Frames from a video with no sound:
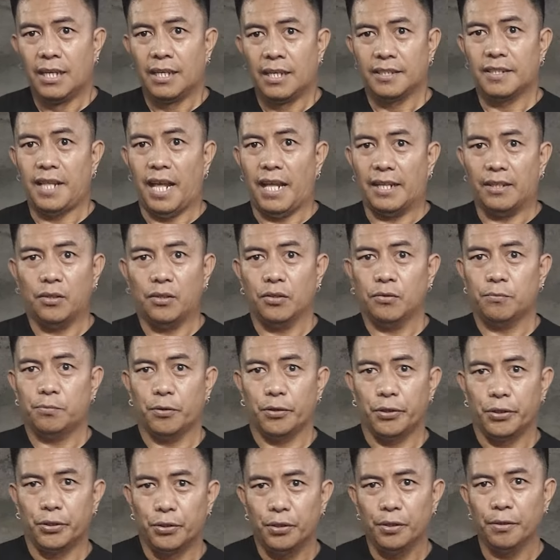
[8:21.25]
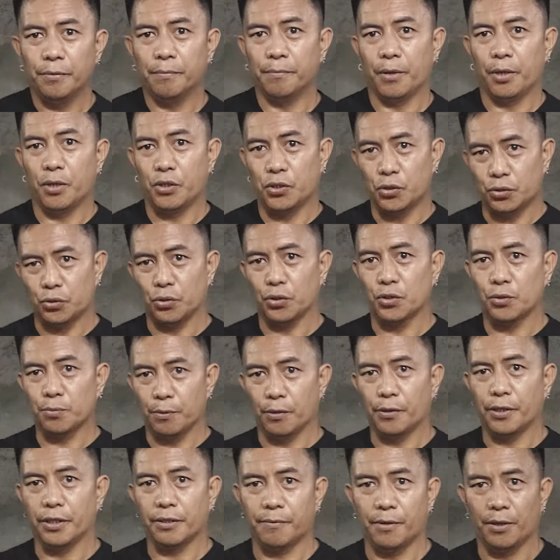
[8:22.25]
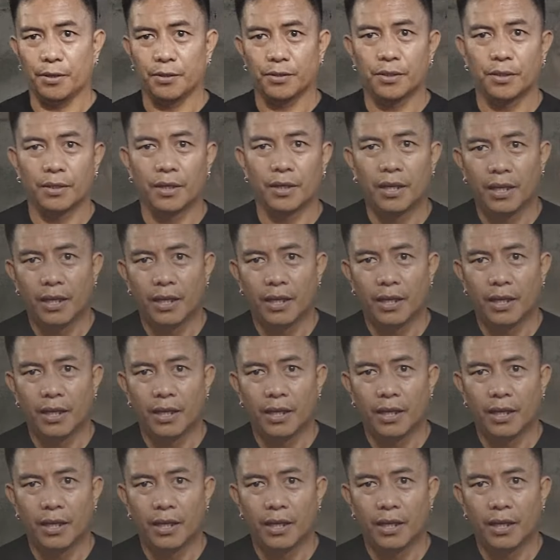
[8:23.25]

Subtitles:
is not good for you, make sure to explore it first.